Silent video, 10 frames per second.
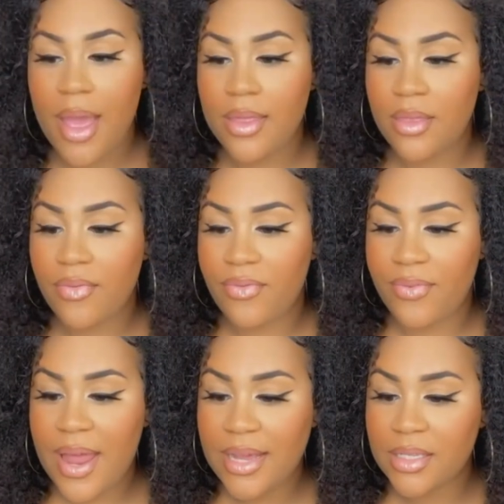And the
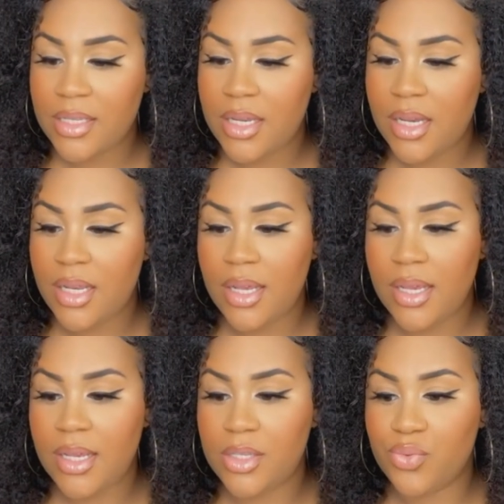flaxseed
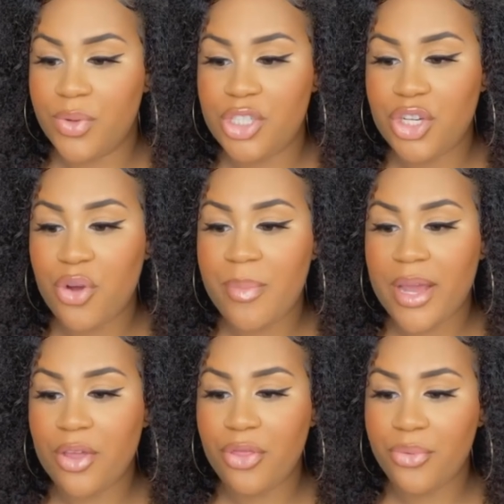is rich in
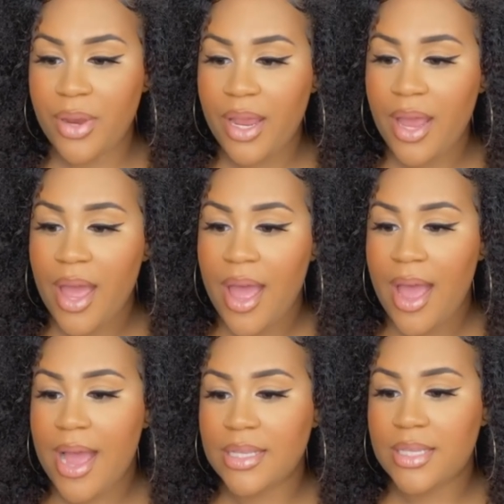omega three,
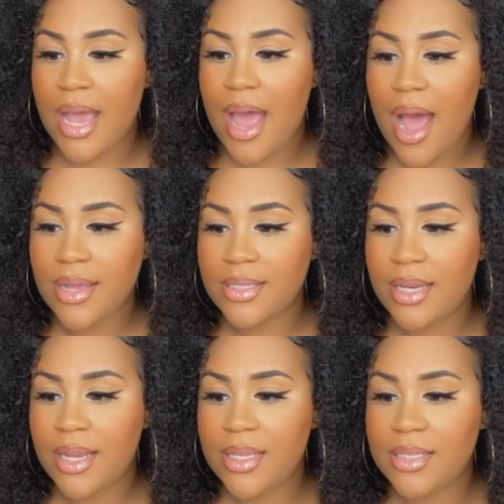
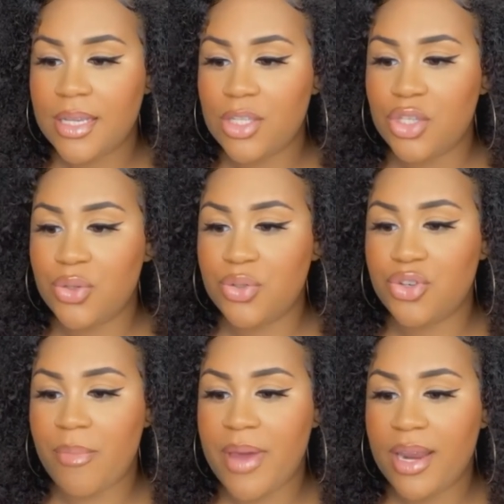antioxidant to
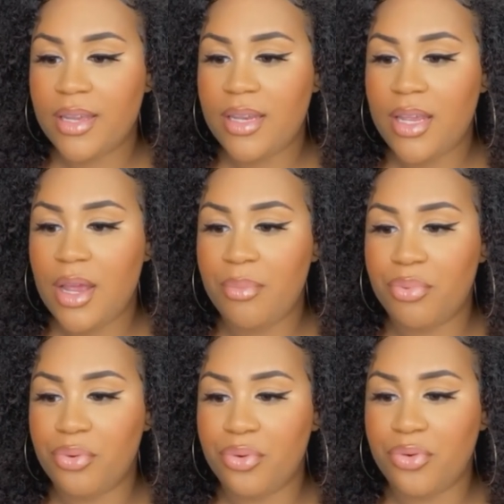dramatically
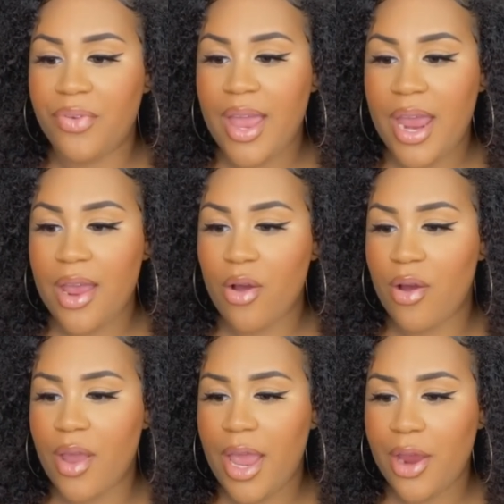improve ha
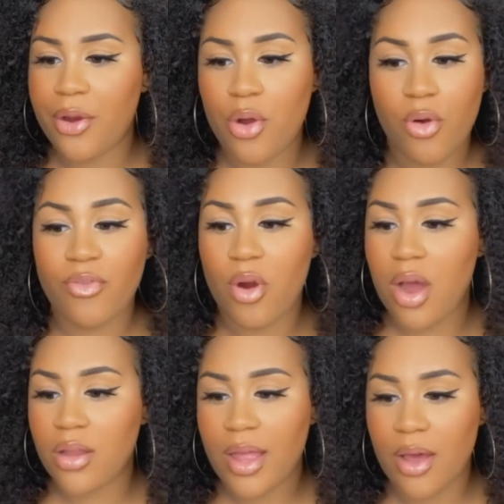hair
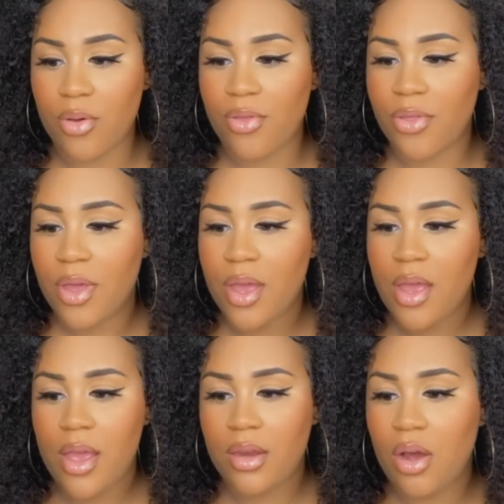overall health.
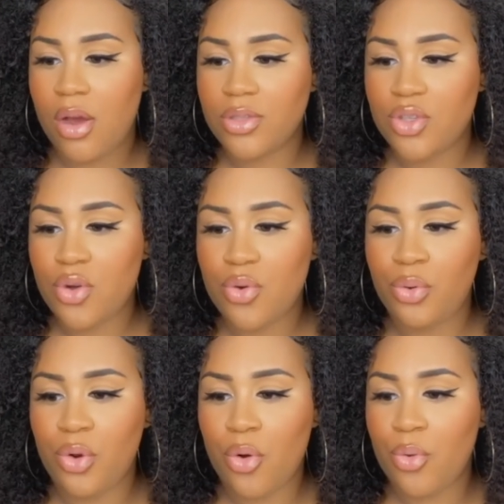And also
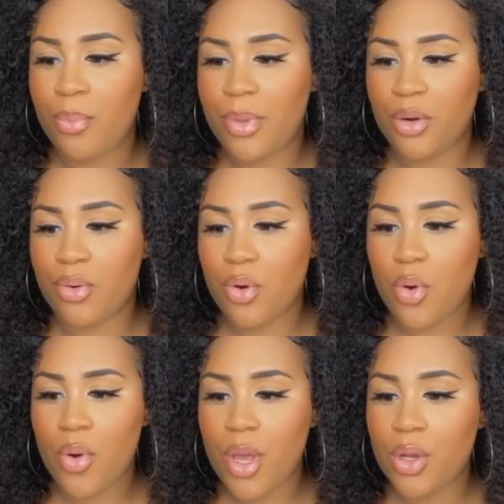no mineral
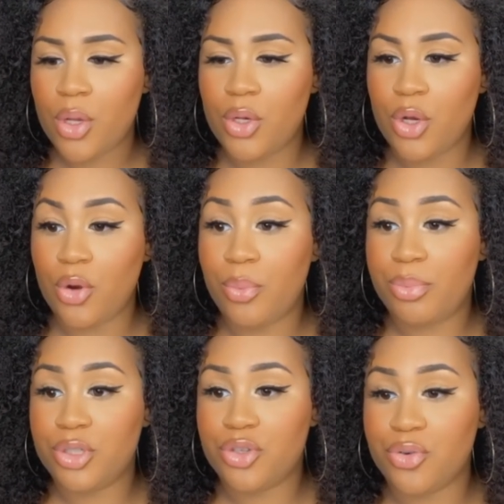oil, no
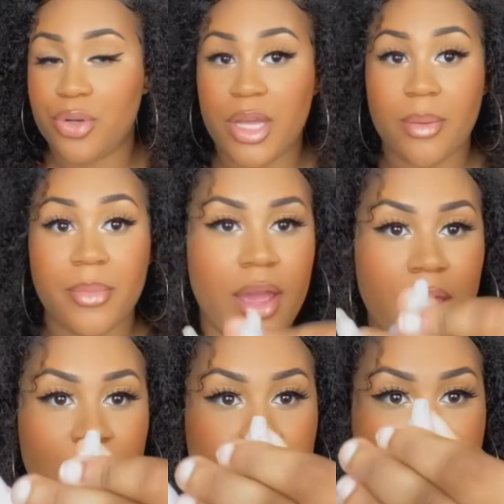petroleum.
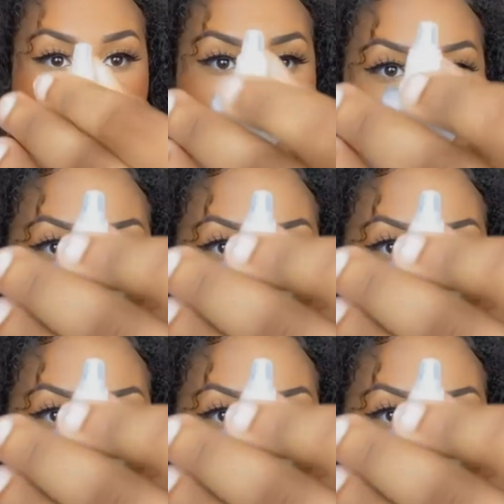It has